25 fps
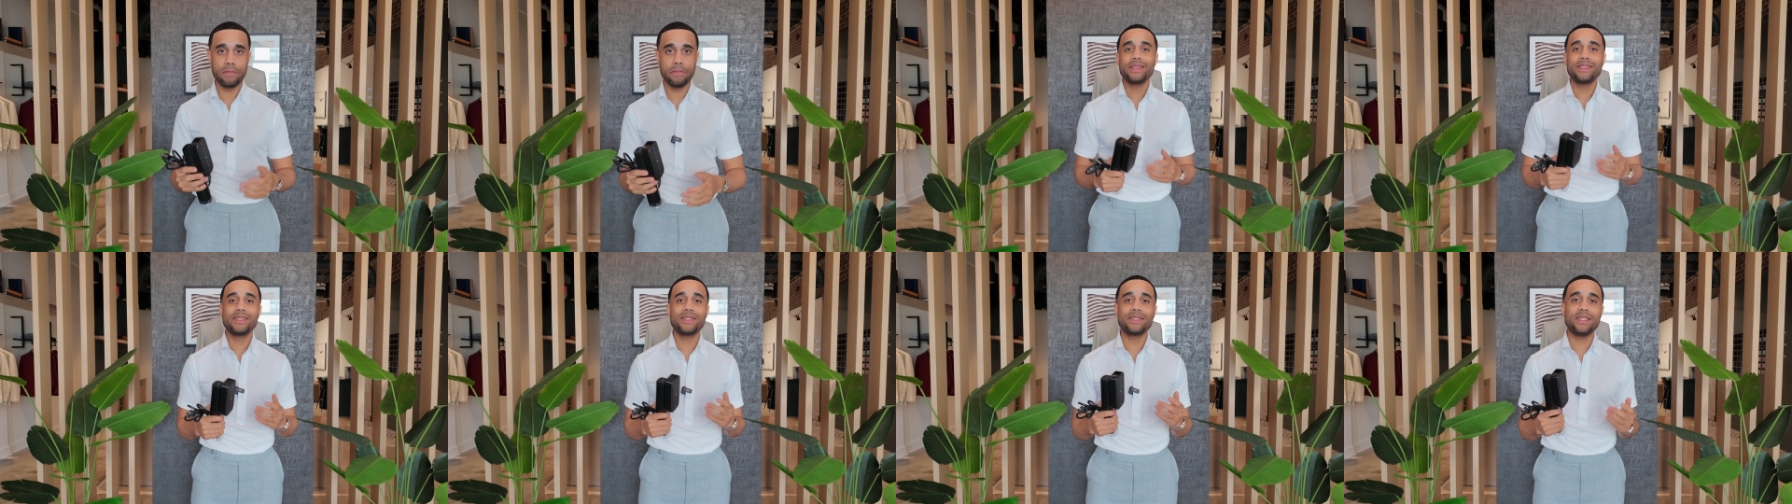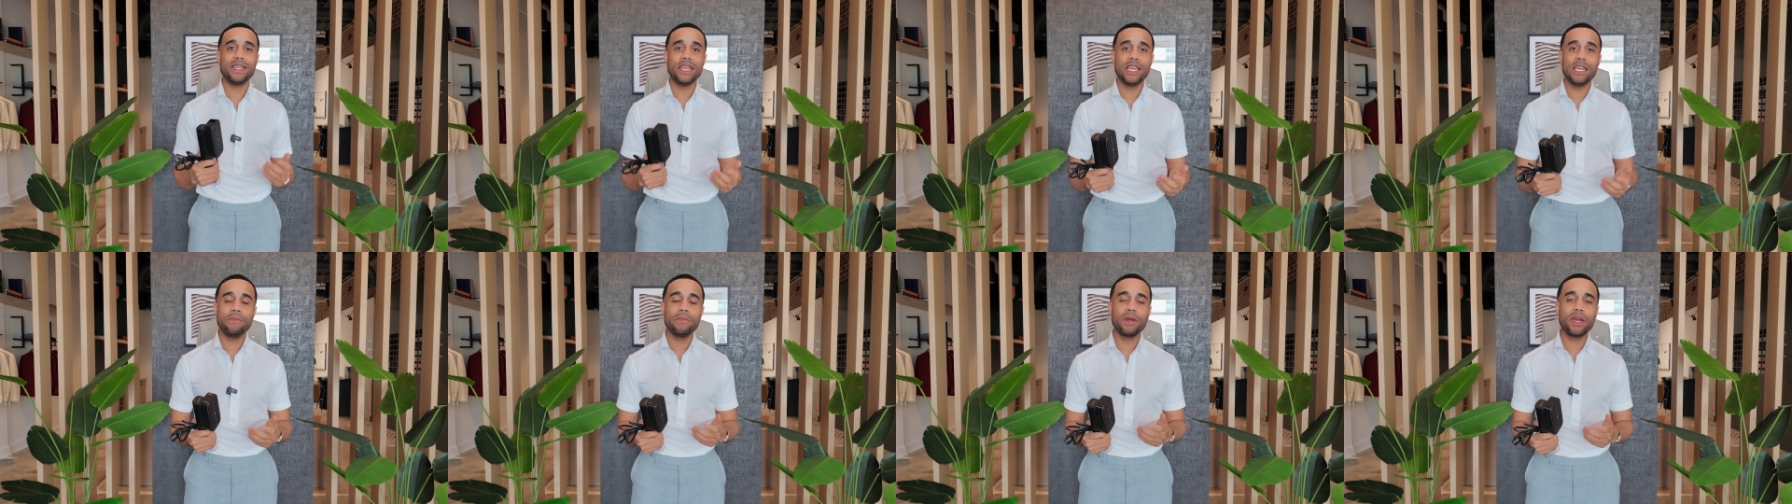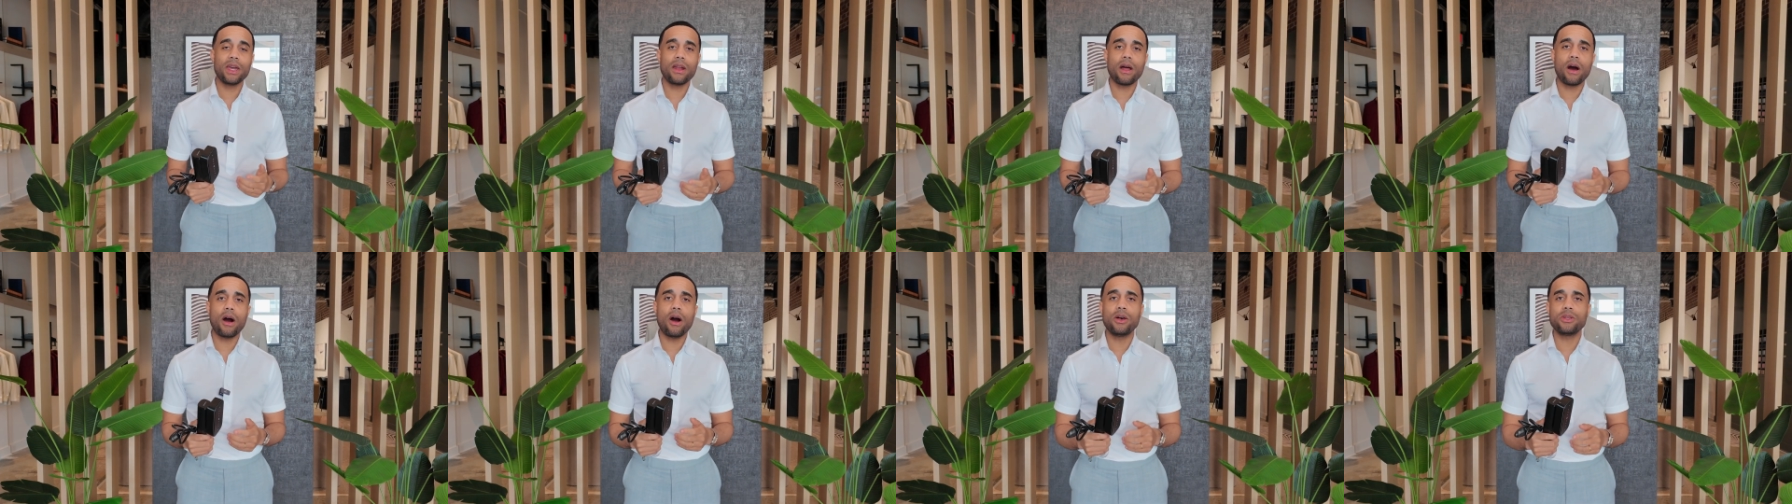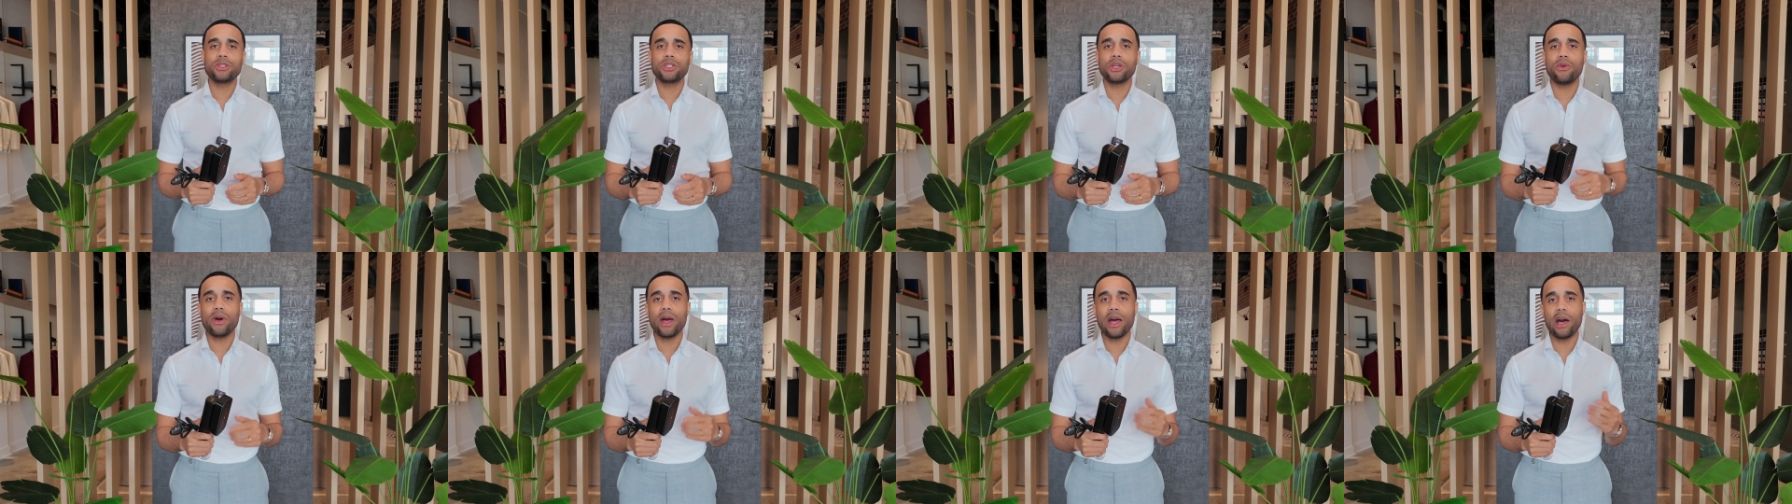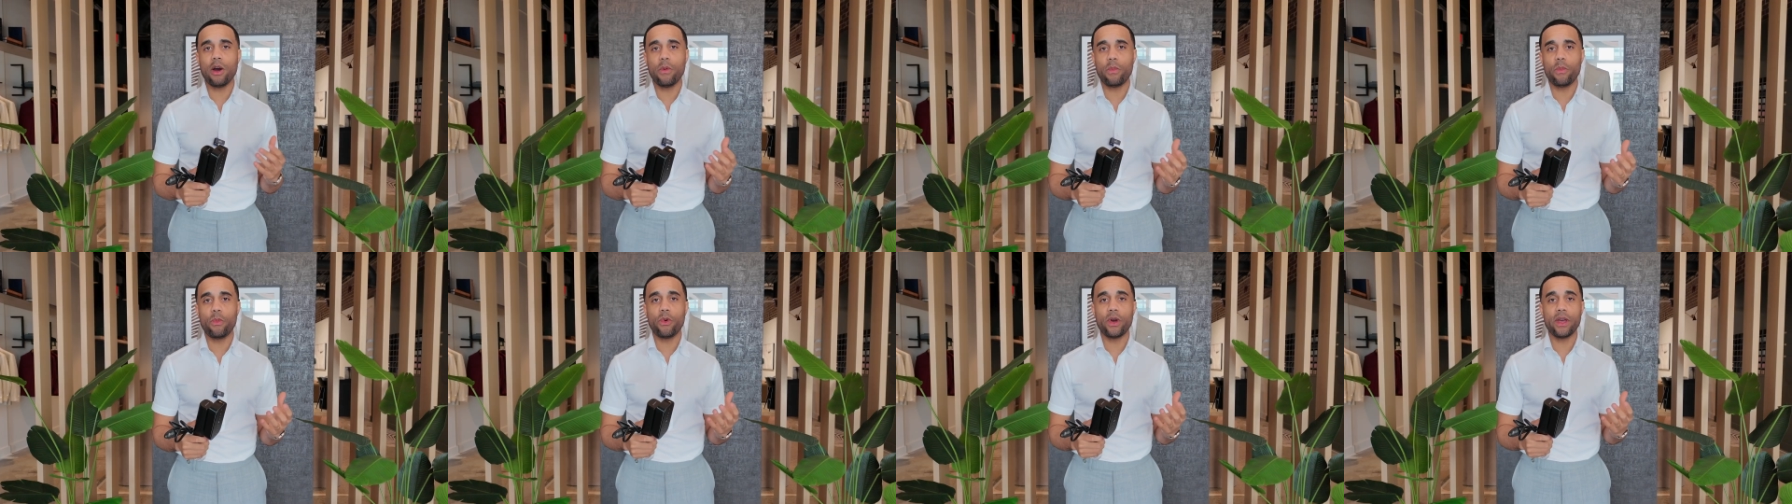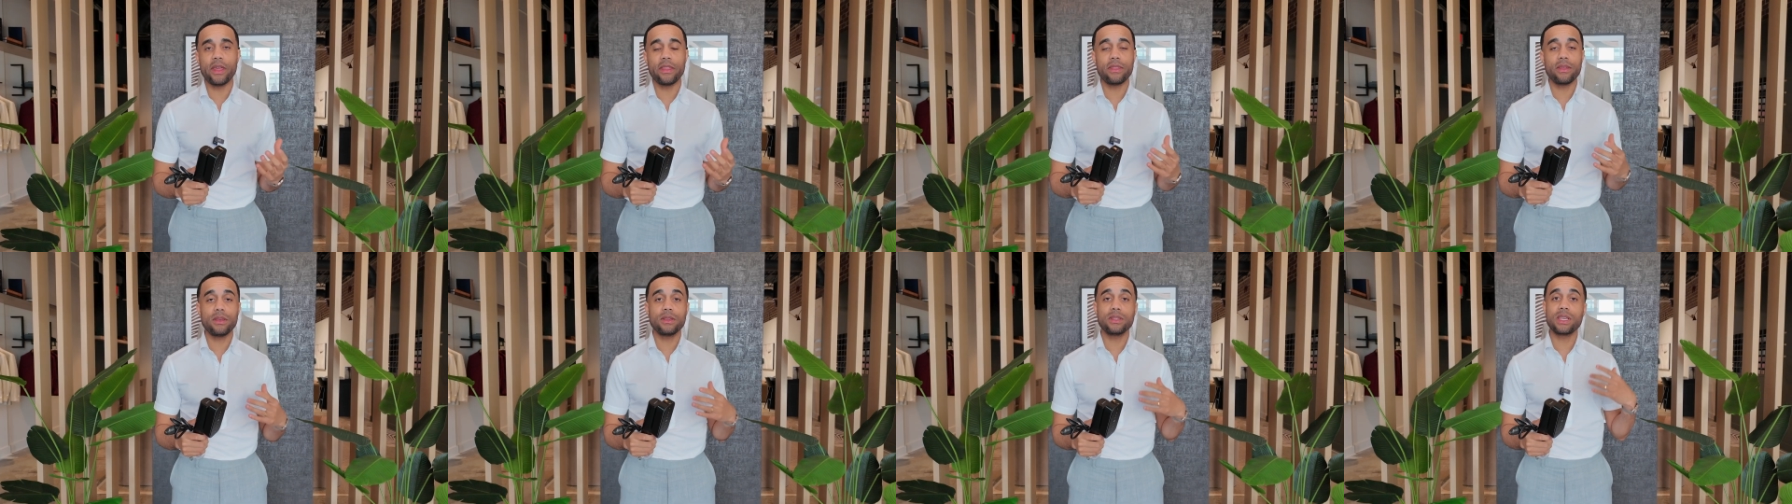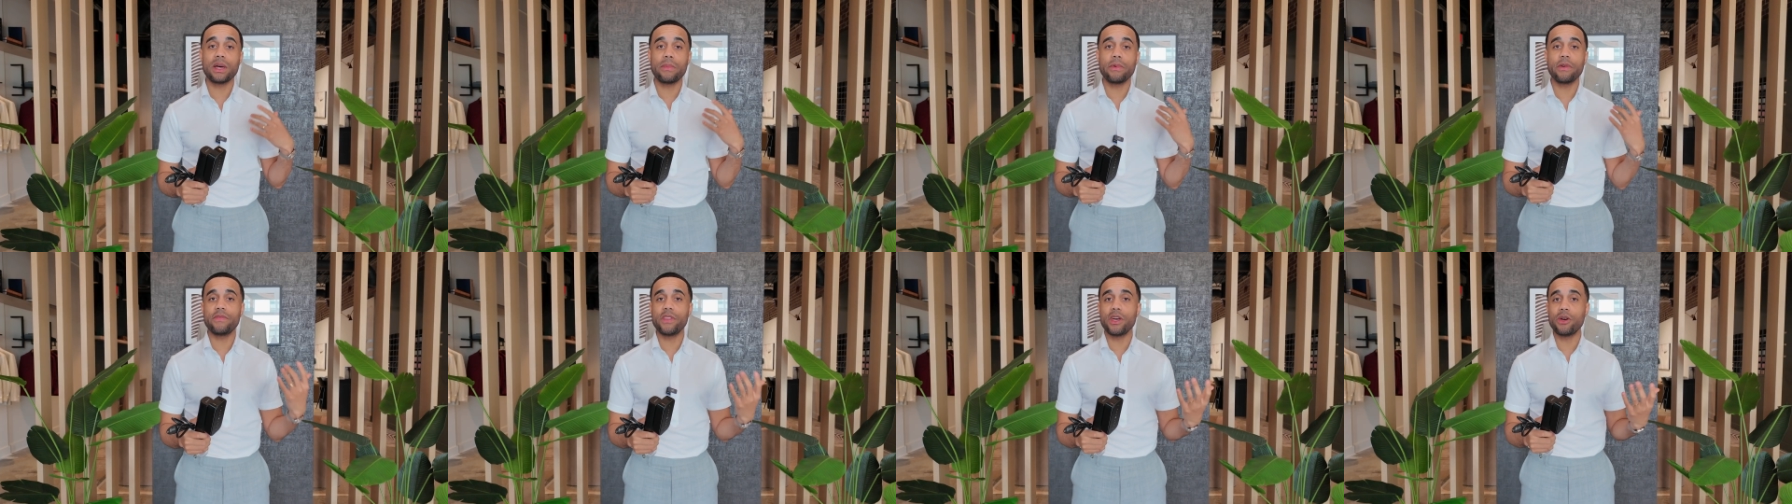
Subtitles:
Steam can also help with some of